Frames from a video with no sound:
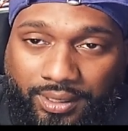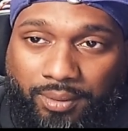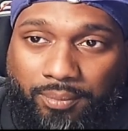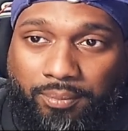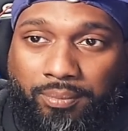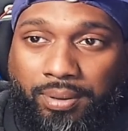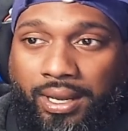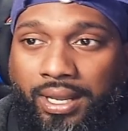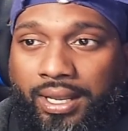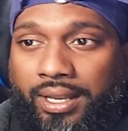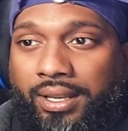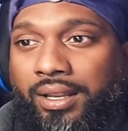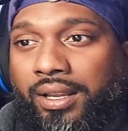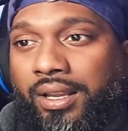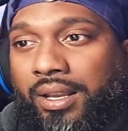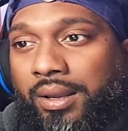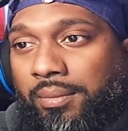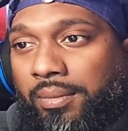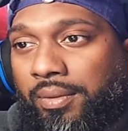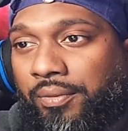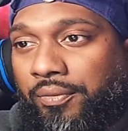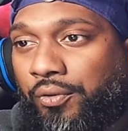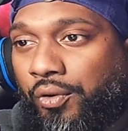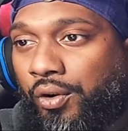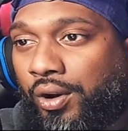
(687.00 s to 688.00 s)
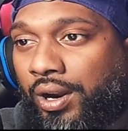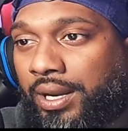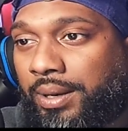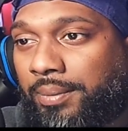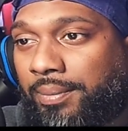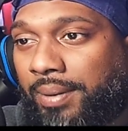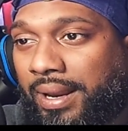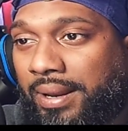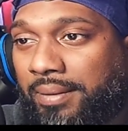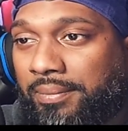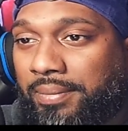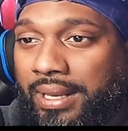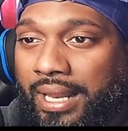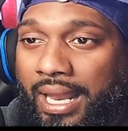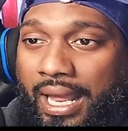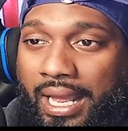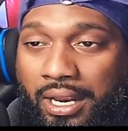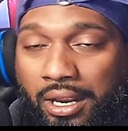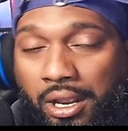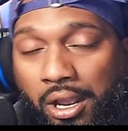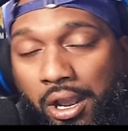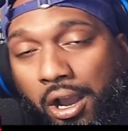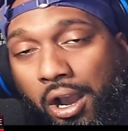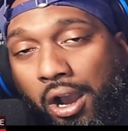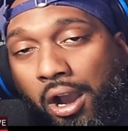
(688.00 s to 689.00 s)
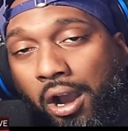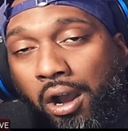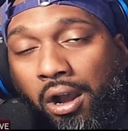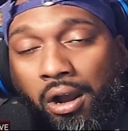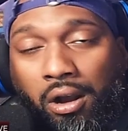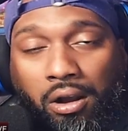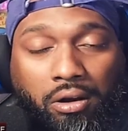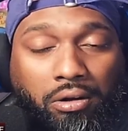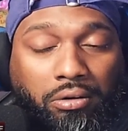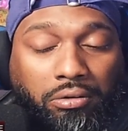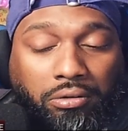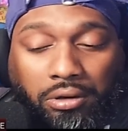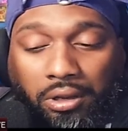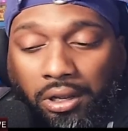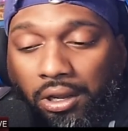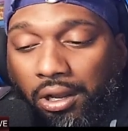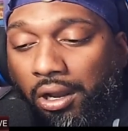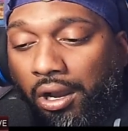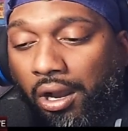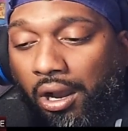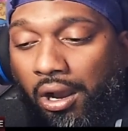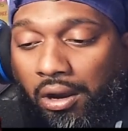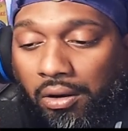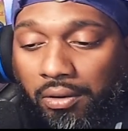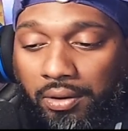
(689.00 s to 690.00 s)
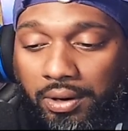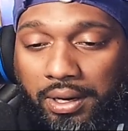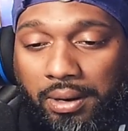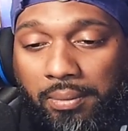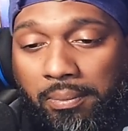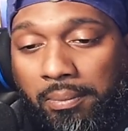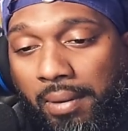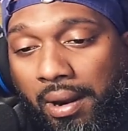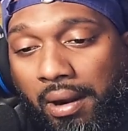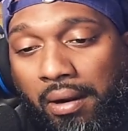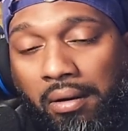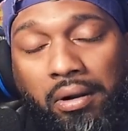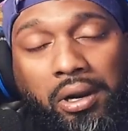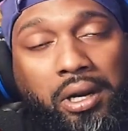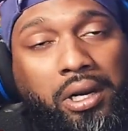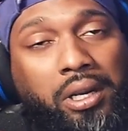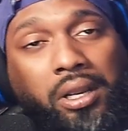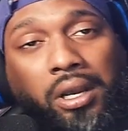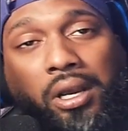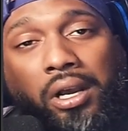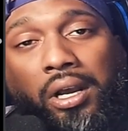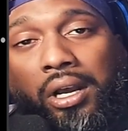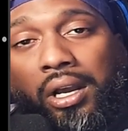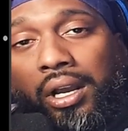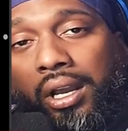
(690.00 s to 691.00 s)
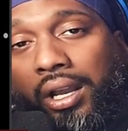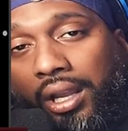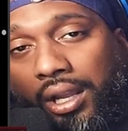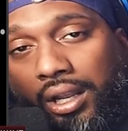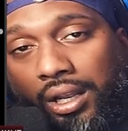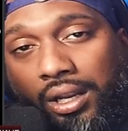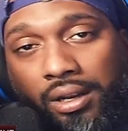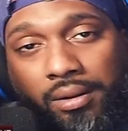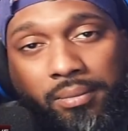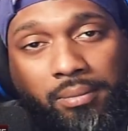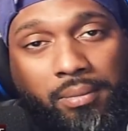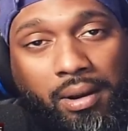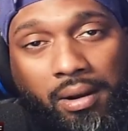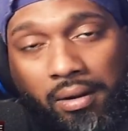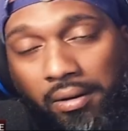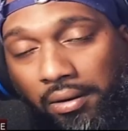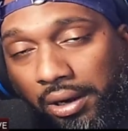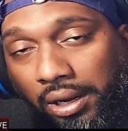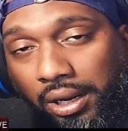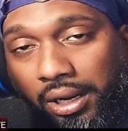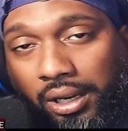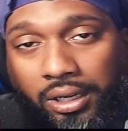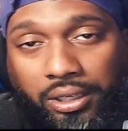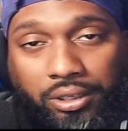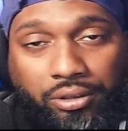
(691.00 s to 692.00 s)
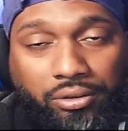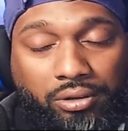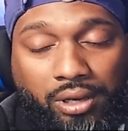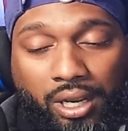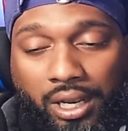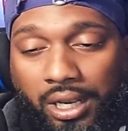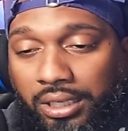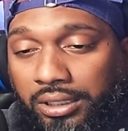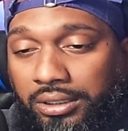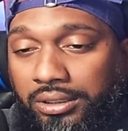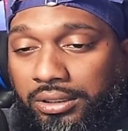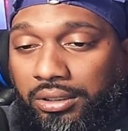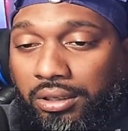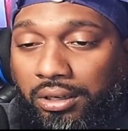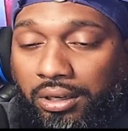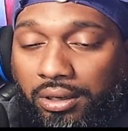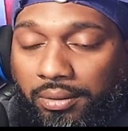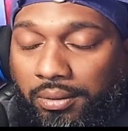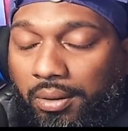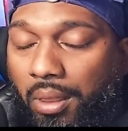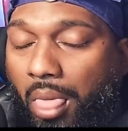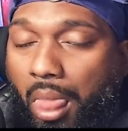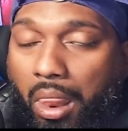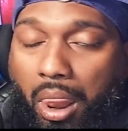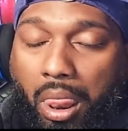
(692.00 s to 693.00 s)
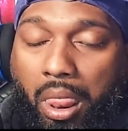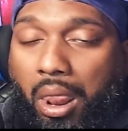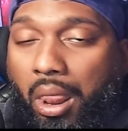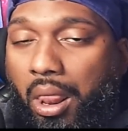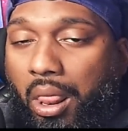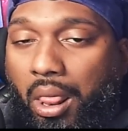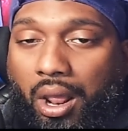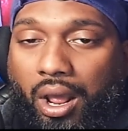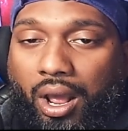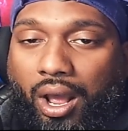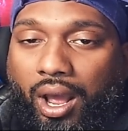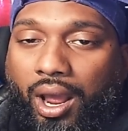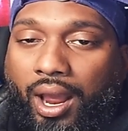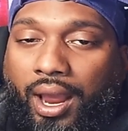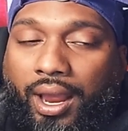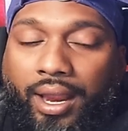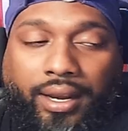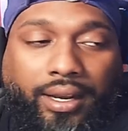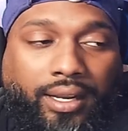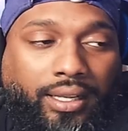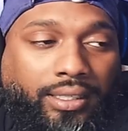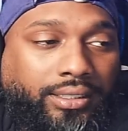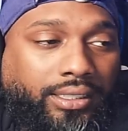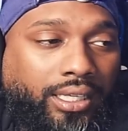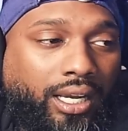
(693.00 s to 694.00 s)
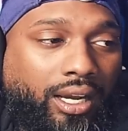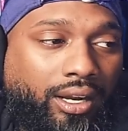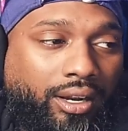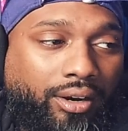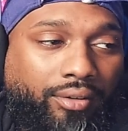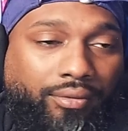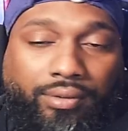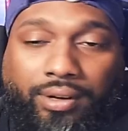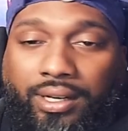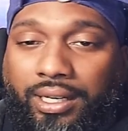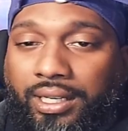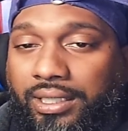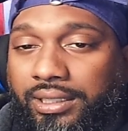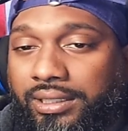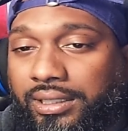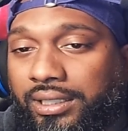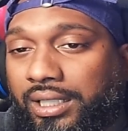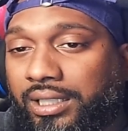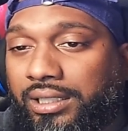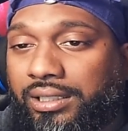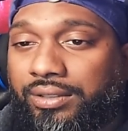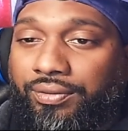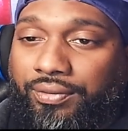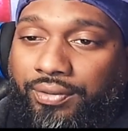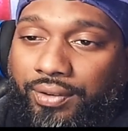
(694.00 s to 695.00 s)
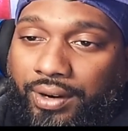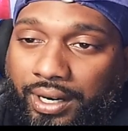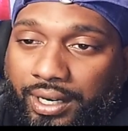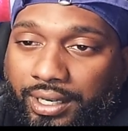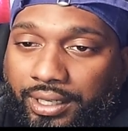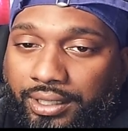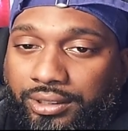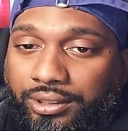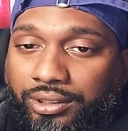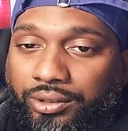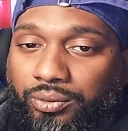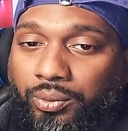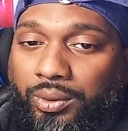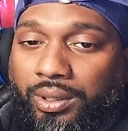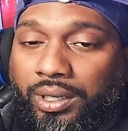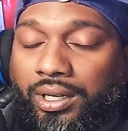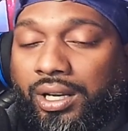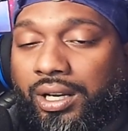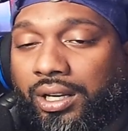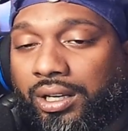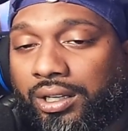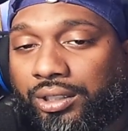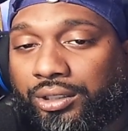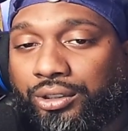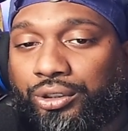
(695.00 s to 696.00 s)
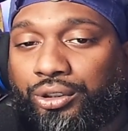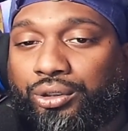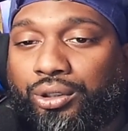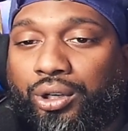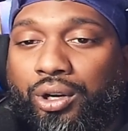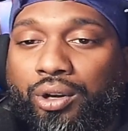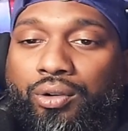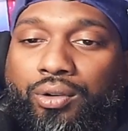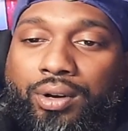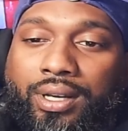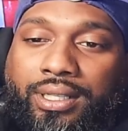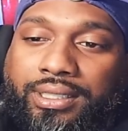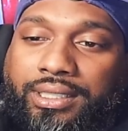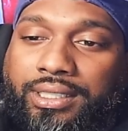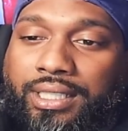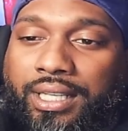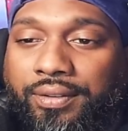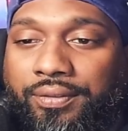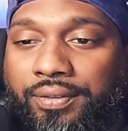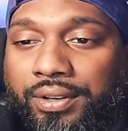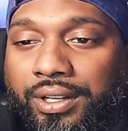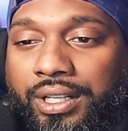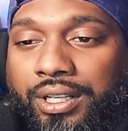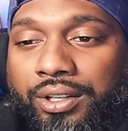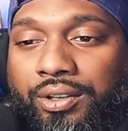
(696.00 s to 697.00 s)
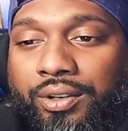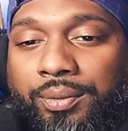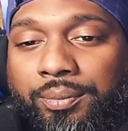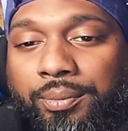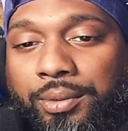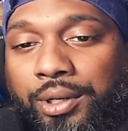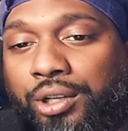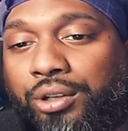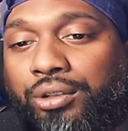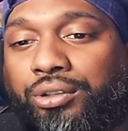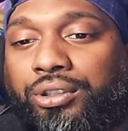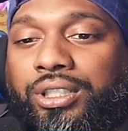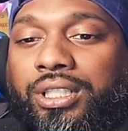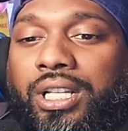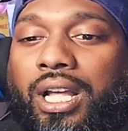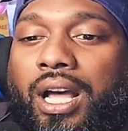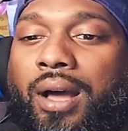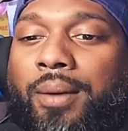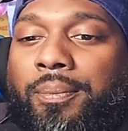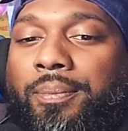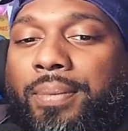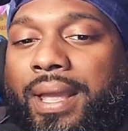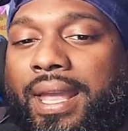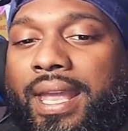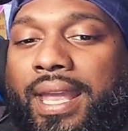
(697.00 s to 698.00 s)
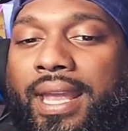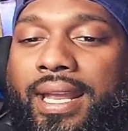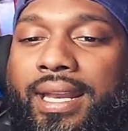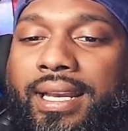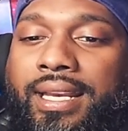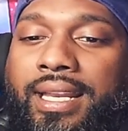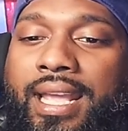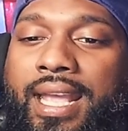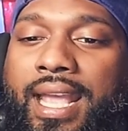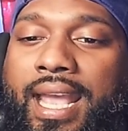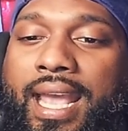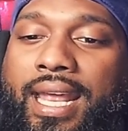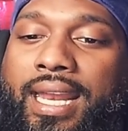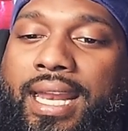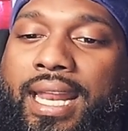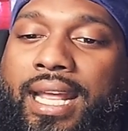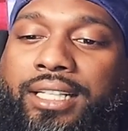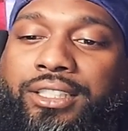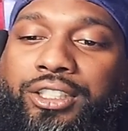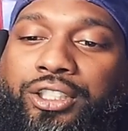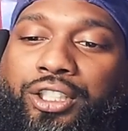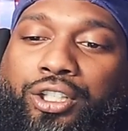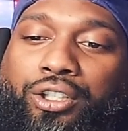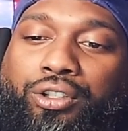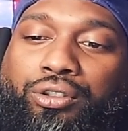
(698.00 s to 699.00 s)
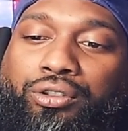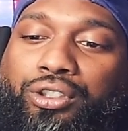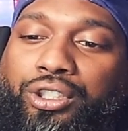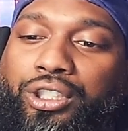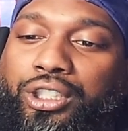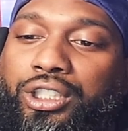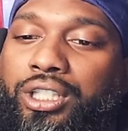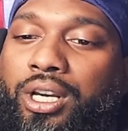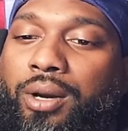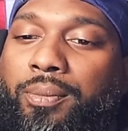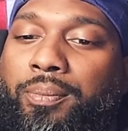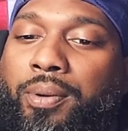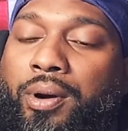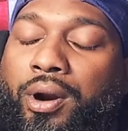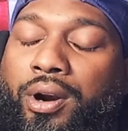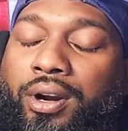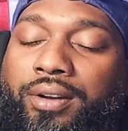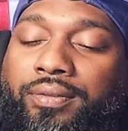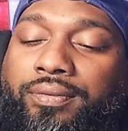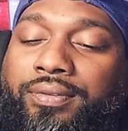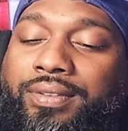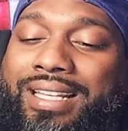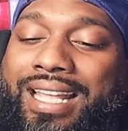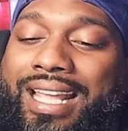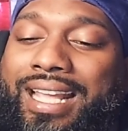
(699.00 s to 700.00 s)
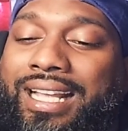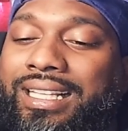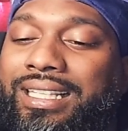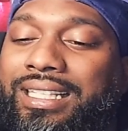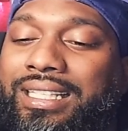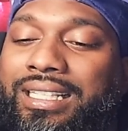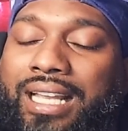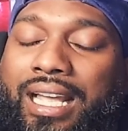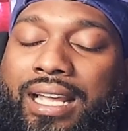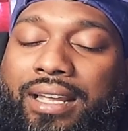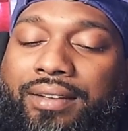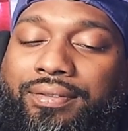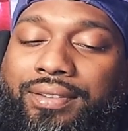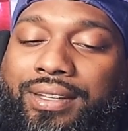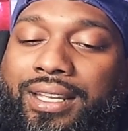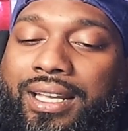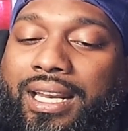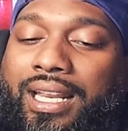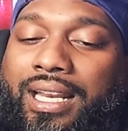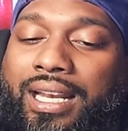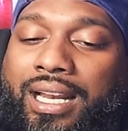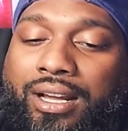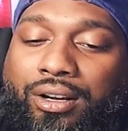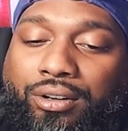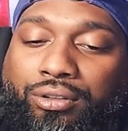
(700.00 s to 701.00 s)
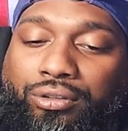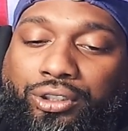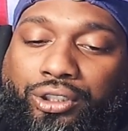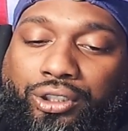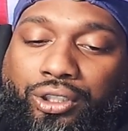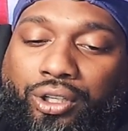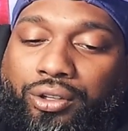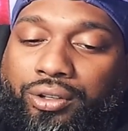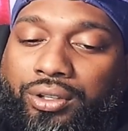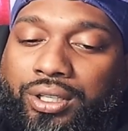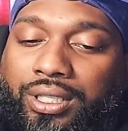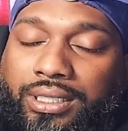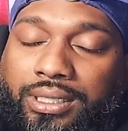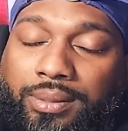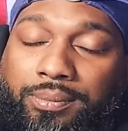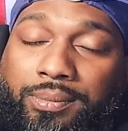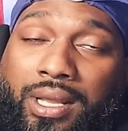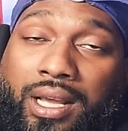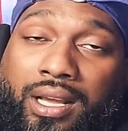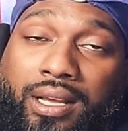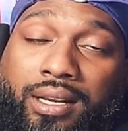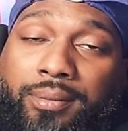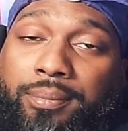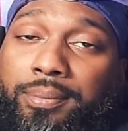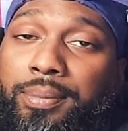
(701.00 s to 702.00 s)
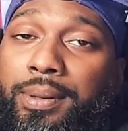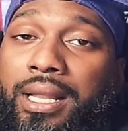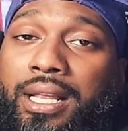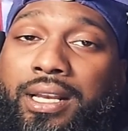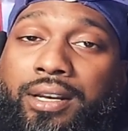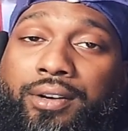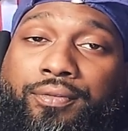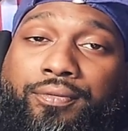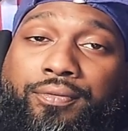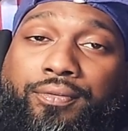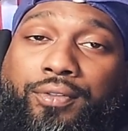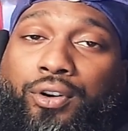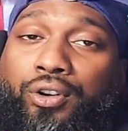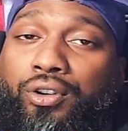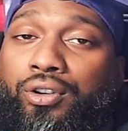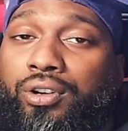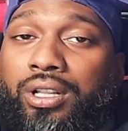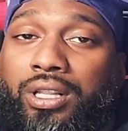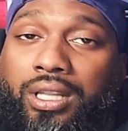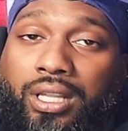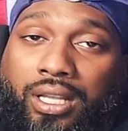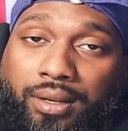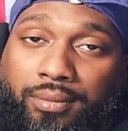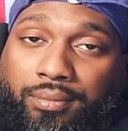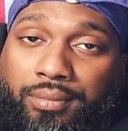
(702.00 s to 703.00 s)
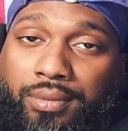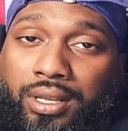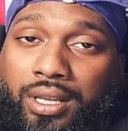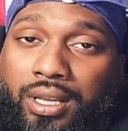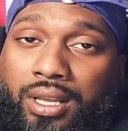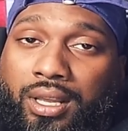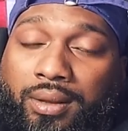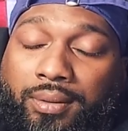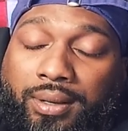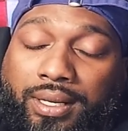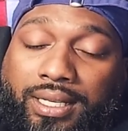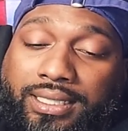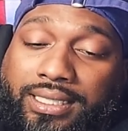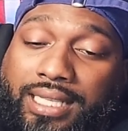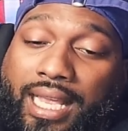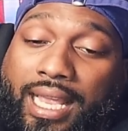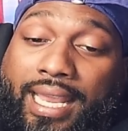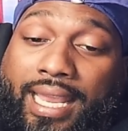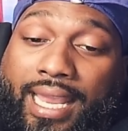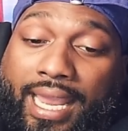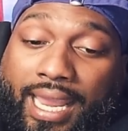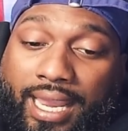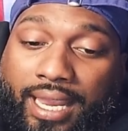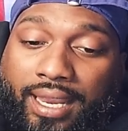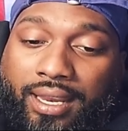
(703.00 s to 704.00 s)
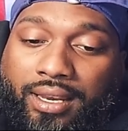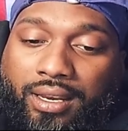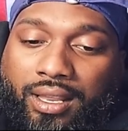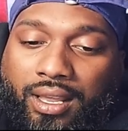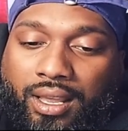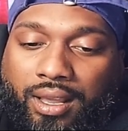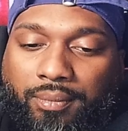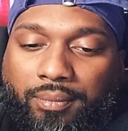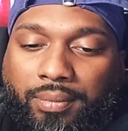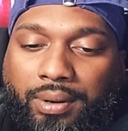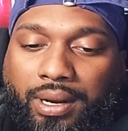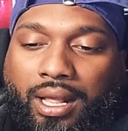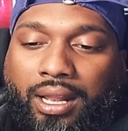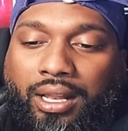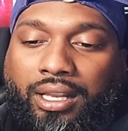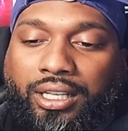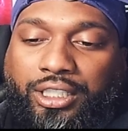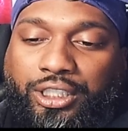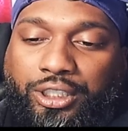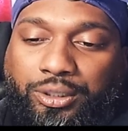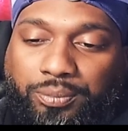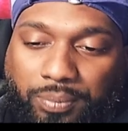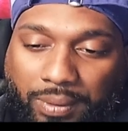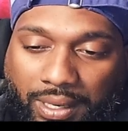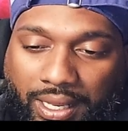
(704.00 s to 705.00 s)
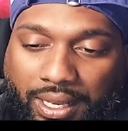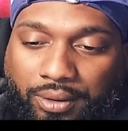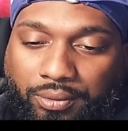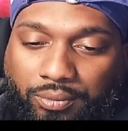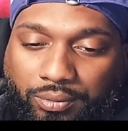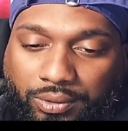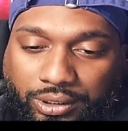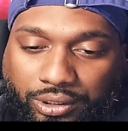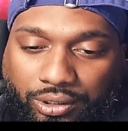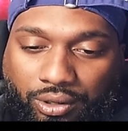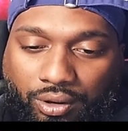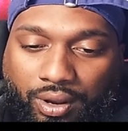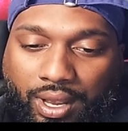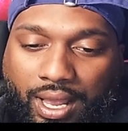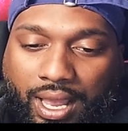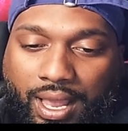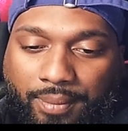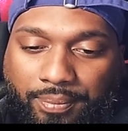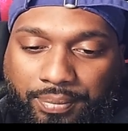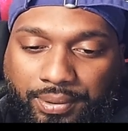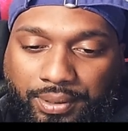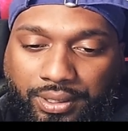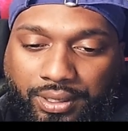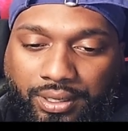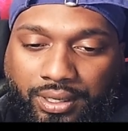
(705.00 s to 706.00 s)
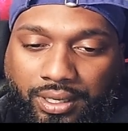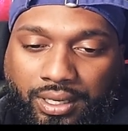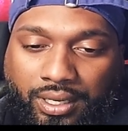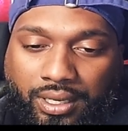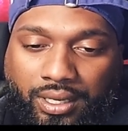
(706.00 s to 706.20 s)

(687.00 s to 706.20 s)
But before anybody be like, oh, in America, you guys are... All right, as y'all can read, it says France, where gun control has given criminals the upper hand and executions are part of daily life. Yeah, they're not going to show you this. I'm not going to play the full clip because I can't, but I'll explain what's going to happen.